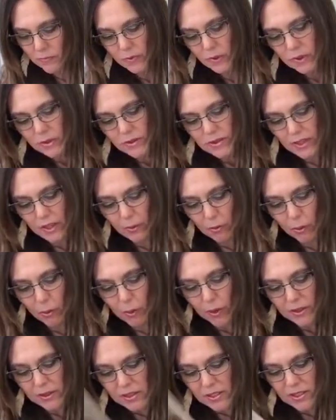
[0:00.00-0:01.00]
because they were
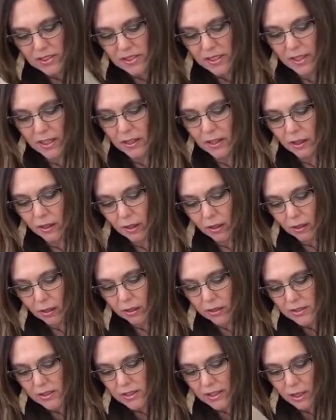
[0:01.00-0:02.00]
wanting to see
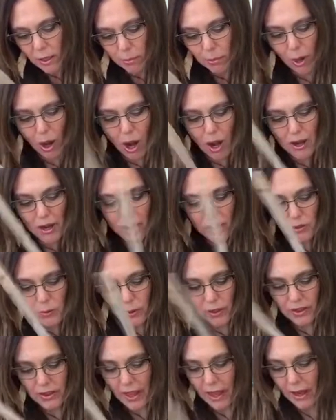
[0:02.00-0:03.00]
a product
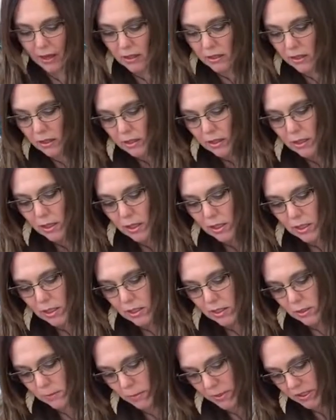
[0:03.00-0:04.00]
with that
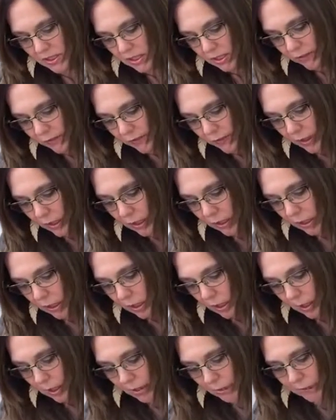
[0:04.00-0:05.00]
specific
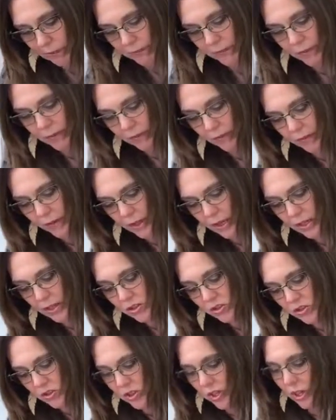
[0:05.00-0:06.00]

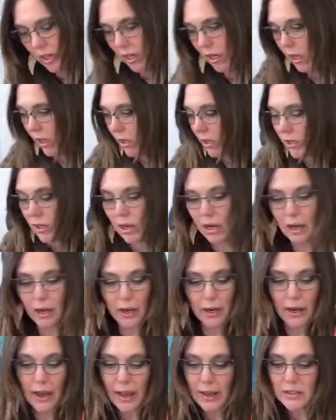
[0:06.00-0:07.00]
finish, and
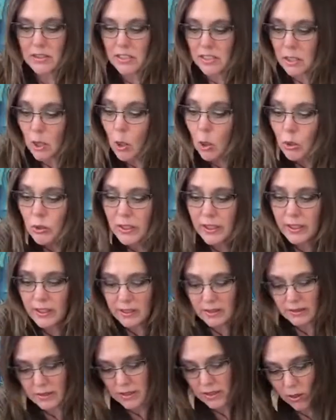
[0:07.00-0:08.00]
I had sold it,
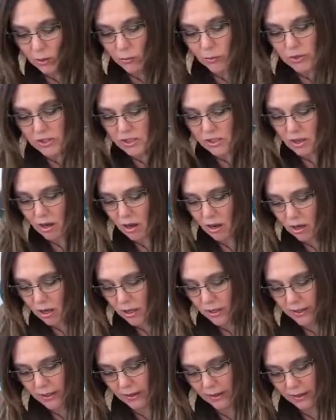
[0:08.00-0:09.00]
and it was
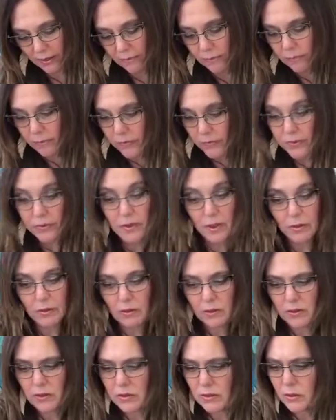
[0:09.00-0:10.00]
gone, and I
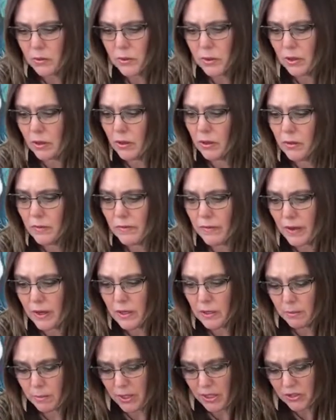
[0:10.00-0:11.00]
couldn't
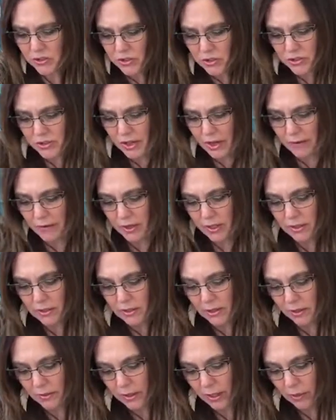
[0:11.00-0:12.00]
find the pictures of it.
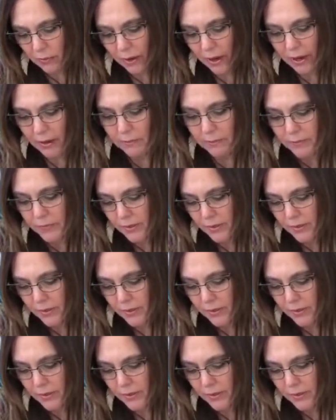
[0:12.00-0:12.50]
So anyway,